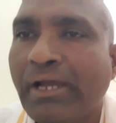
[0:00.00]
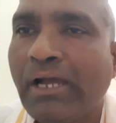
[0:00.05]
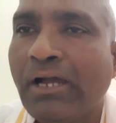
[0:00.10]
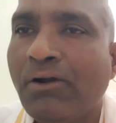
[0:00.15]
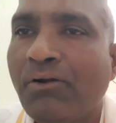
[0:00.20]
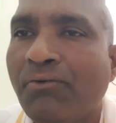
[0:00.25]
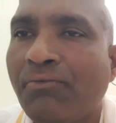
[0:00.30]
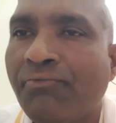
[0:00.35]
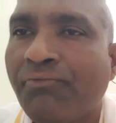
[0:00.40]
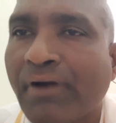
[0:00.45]

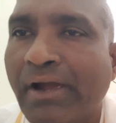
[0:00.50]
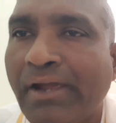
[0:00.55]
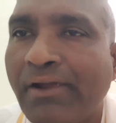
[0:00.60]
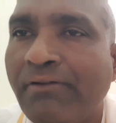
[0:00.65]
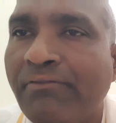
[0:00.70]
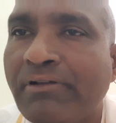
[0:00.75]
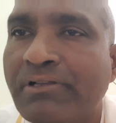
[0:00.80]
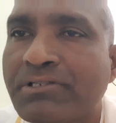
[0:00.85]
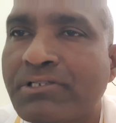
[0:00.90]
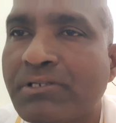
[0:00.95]
have
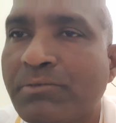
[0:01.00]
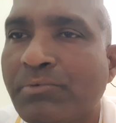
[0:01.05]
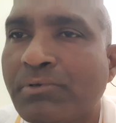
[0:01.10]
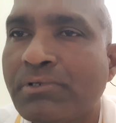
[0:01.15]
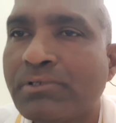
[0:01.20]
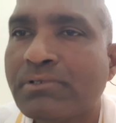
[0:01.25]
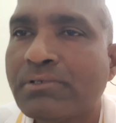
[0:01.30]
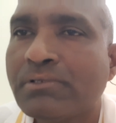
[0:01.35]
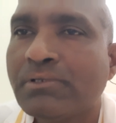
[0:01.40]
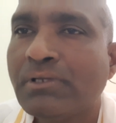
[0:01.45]
five
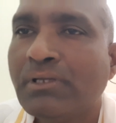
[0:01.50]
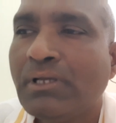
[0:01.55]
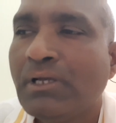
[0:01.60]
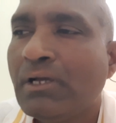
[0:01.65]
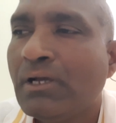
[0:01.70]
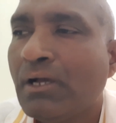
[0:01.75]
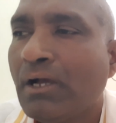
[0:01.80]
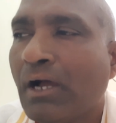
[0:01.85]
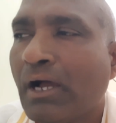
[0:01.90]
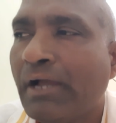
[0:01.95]
vegetables,
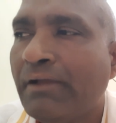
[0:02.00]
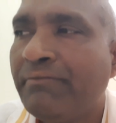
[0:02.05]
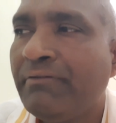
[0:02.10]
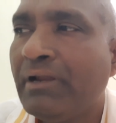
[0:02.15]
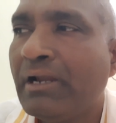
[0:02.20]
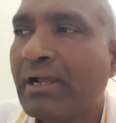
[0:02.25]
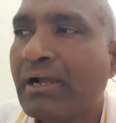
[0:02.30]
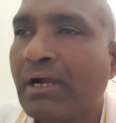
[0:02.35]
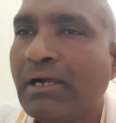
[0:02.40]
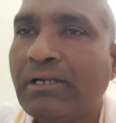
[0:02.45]
I
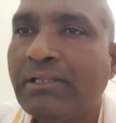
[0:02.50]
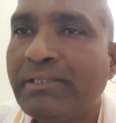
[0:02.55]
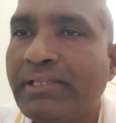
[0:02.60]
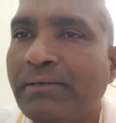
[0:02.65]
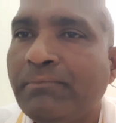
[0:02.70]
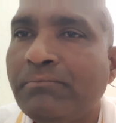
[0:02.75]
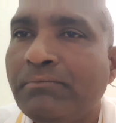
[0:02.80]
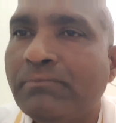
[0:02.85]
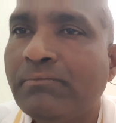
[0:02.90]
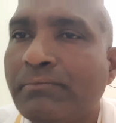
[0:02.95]
will cut
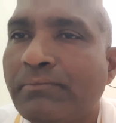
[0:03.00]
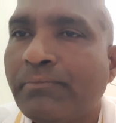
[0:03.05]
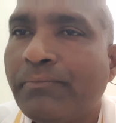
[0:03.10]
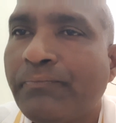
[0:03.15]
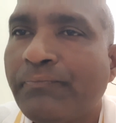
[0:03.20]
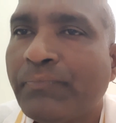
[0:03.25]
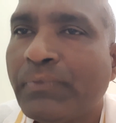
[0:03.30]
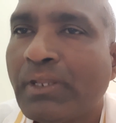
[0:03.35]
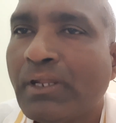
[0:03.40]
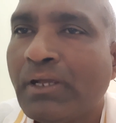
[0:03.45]

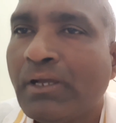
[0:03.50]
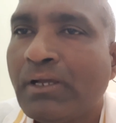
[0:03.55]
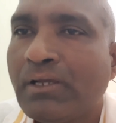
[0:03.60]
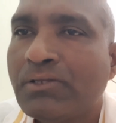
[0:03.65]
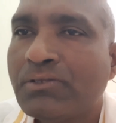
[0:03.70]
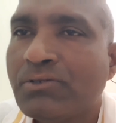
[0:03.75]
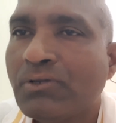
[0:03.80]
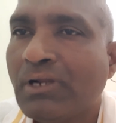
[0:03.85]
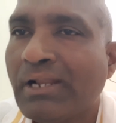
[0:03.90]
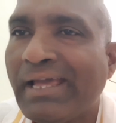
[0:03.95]
them.
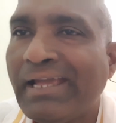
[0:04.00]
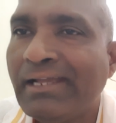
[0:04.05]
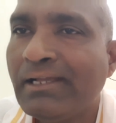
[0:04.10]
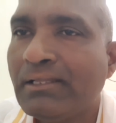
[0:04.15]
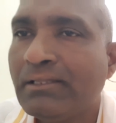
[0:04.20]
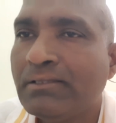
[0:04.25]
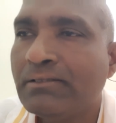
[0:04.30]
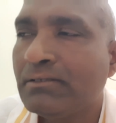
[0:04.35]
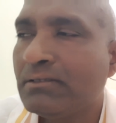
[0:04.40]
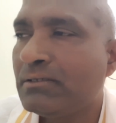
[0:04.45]
So
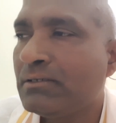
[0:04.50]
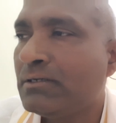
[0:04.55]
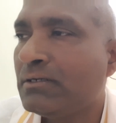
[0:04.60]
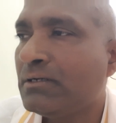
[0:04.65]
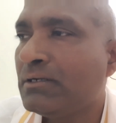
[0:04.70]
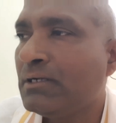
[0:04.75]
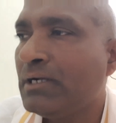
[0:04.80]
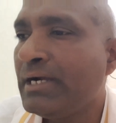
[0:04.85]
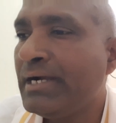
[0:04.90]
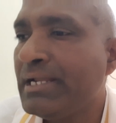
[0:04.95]
like
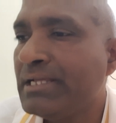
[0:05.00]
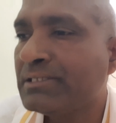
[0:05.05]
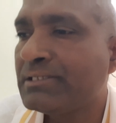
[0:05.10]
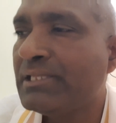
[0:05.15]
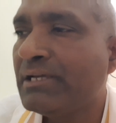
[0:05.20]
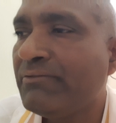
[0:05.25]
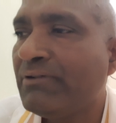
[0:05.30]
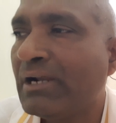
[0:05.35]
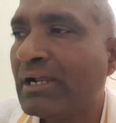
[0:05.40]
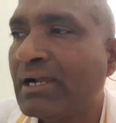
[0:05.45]
ladies,
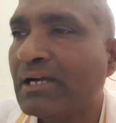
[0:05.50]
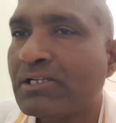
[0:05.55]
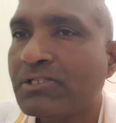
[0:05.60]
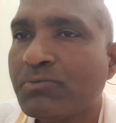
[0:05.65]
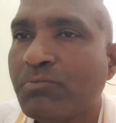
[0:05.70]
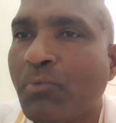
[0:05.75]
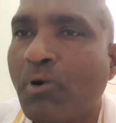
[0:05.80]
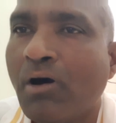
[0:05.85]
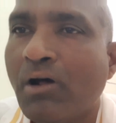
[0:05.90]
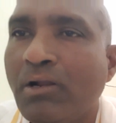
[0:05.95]
they will cut
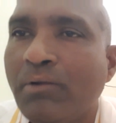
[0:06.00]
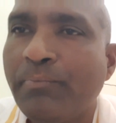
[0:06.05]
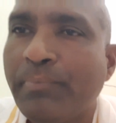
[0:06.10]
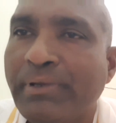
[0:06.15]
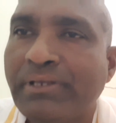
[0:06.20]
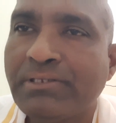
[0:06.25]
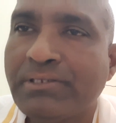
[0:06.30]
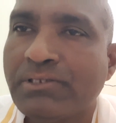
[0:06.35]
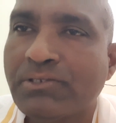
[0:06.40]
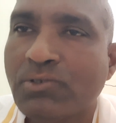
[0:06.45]
small
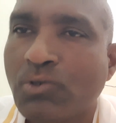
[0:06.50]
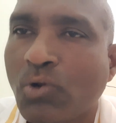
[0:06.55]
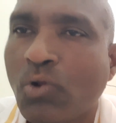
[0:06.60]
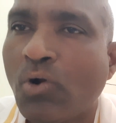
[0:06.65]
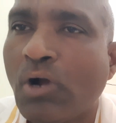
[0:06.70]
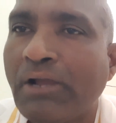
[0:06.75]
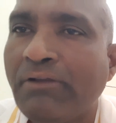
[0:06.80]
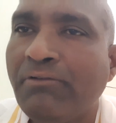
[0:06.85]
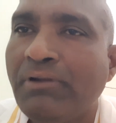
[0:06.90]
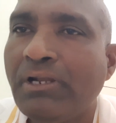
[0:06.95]
pieces.
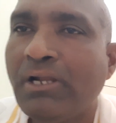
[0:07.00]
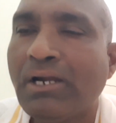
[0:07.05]
No, I will